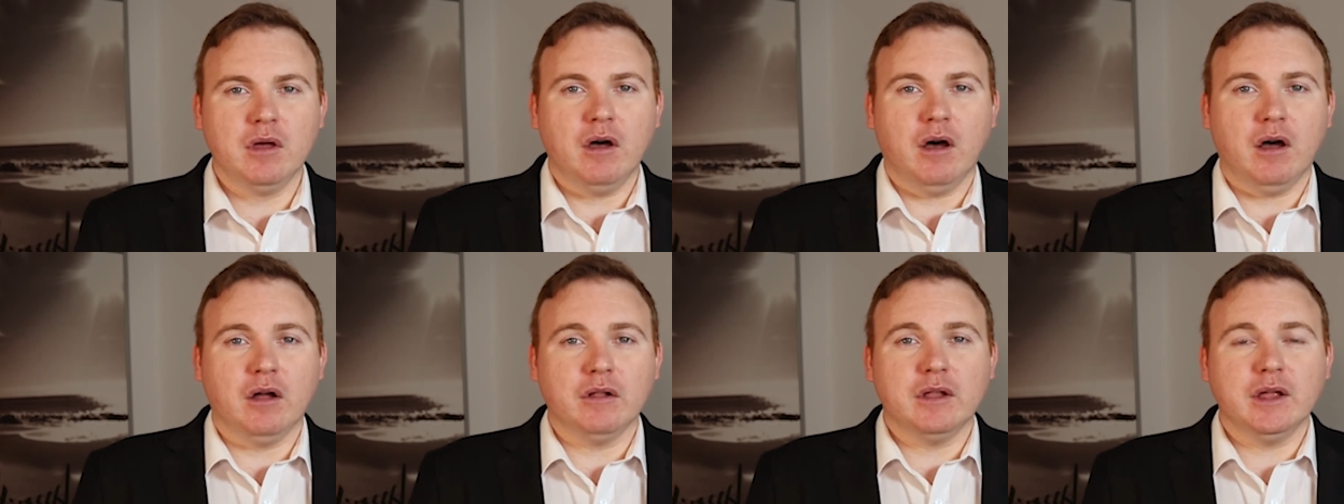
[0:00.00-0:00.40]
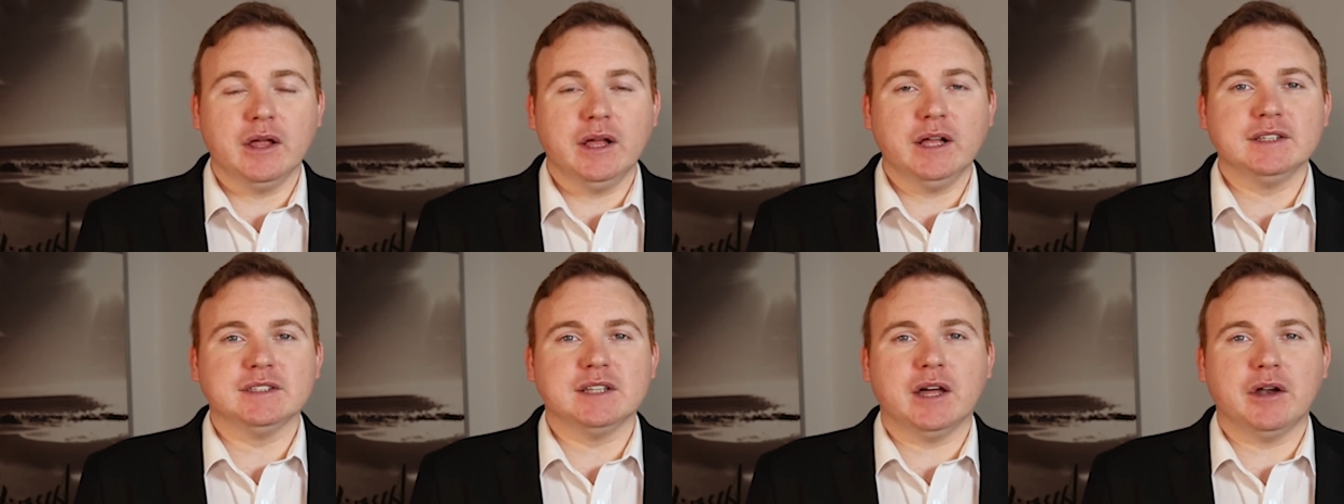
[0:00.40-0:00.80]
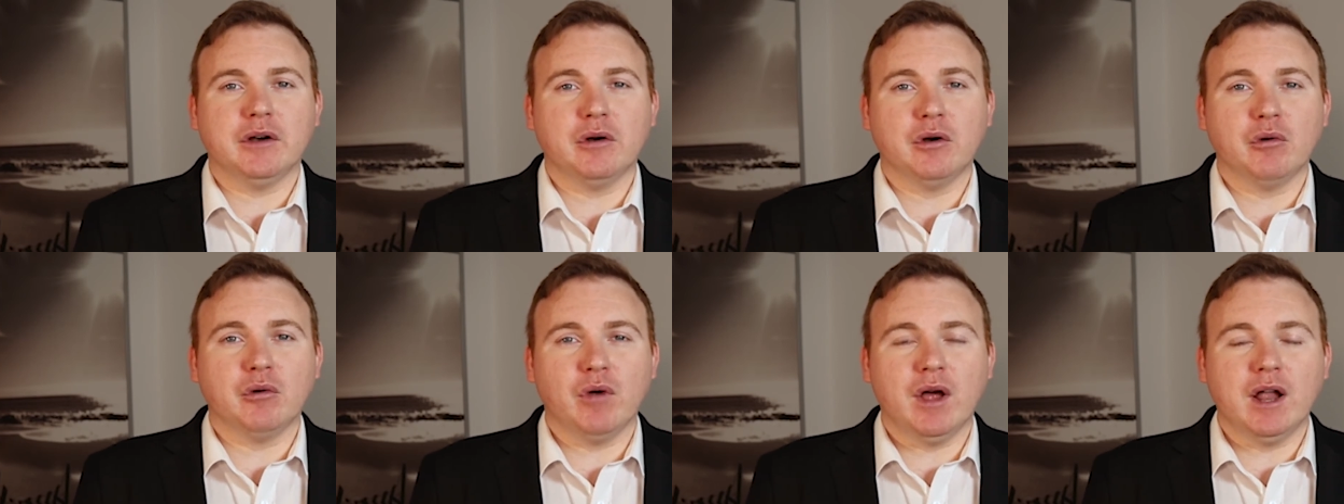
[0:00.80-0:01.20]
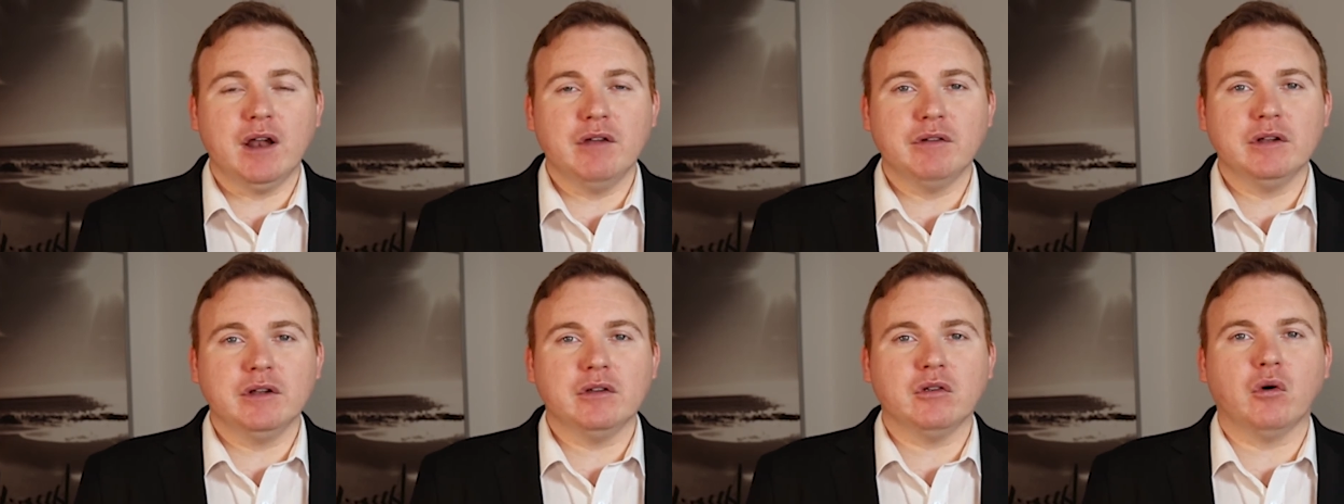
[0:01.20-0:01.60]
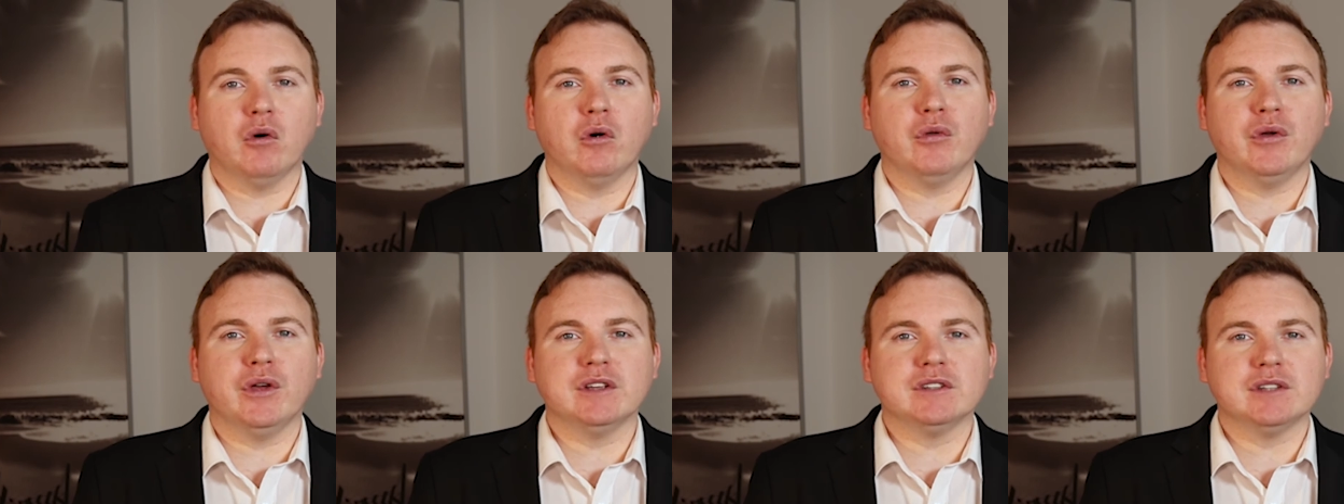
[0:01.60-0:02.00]
on things that are irrelevant or
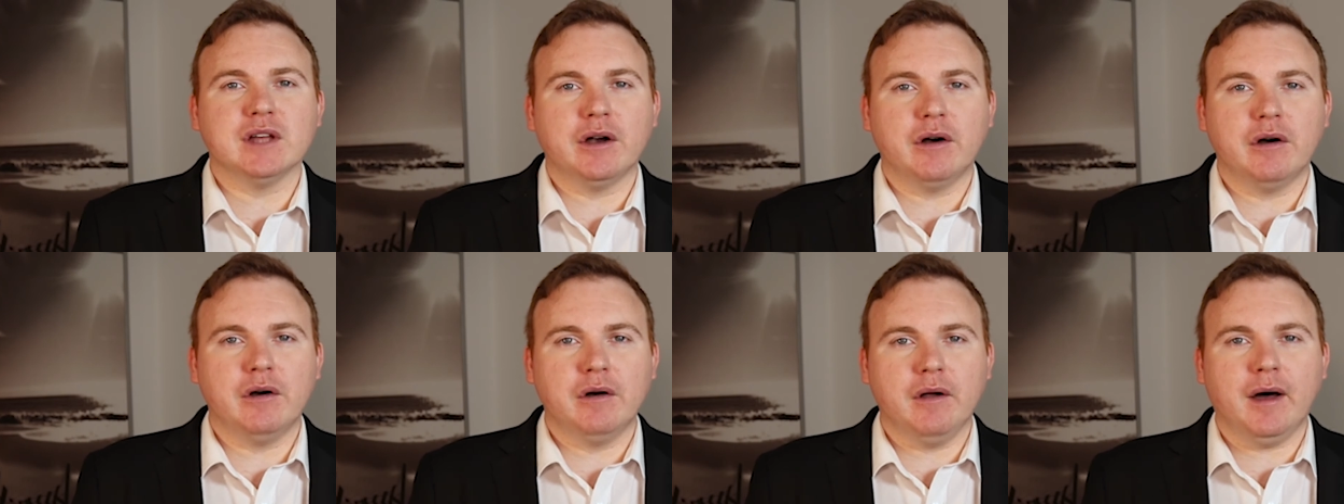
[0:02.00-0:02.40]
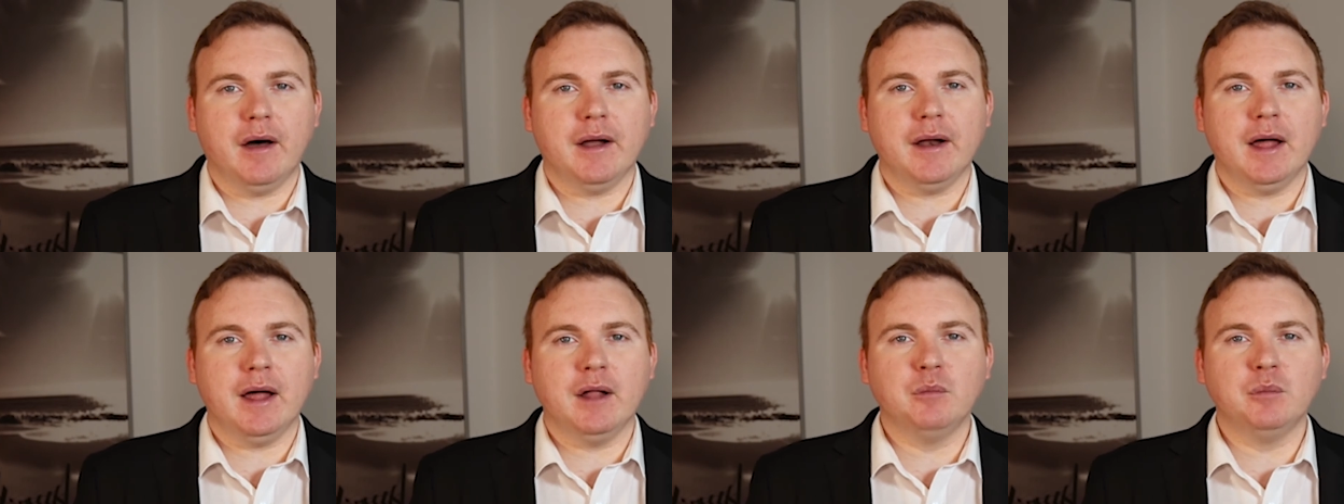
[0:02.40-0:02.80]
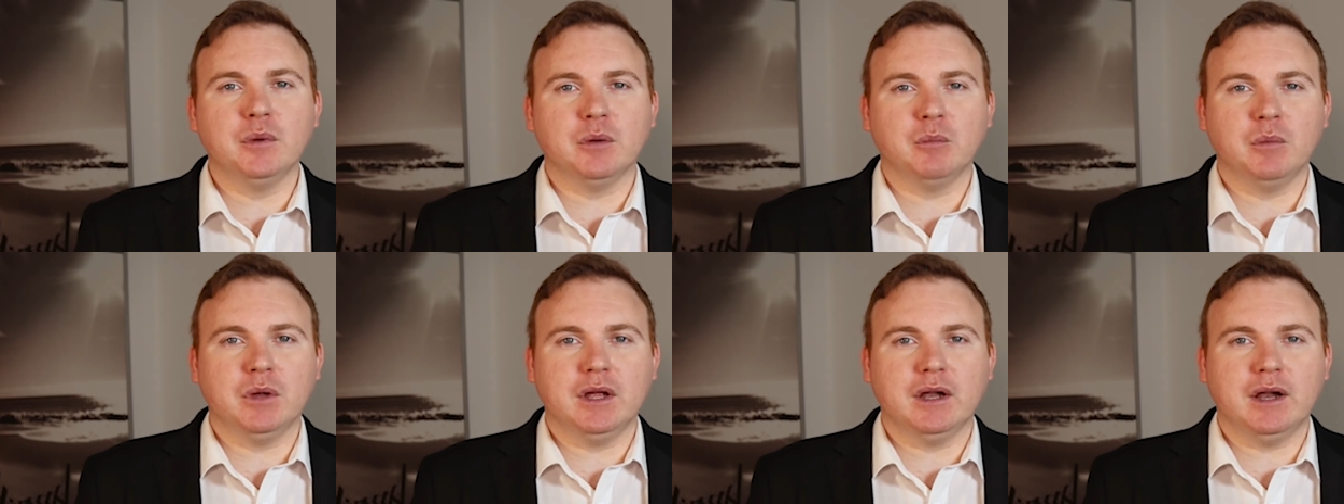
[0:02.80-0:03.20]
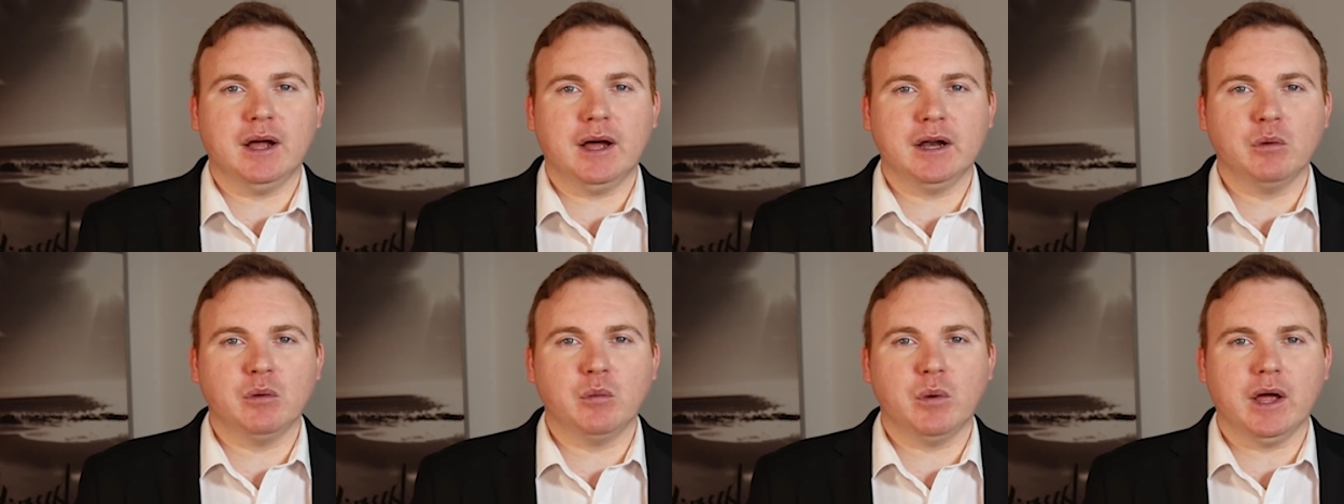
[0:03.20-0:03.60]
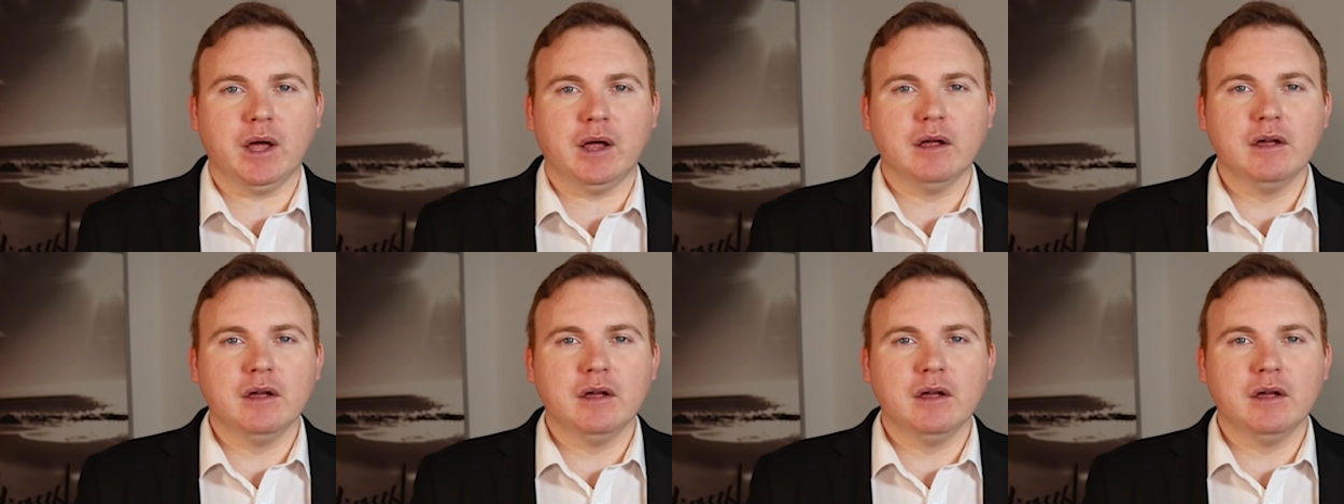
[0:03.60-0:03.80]
things that are not helping me in any way.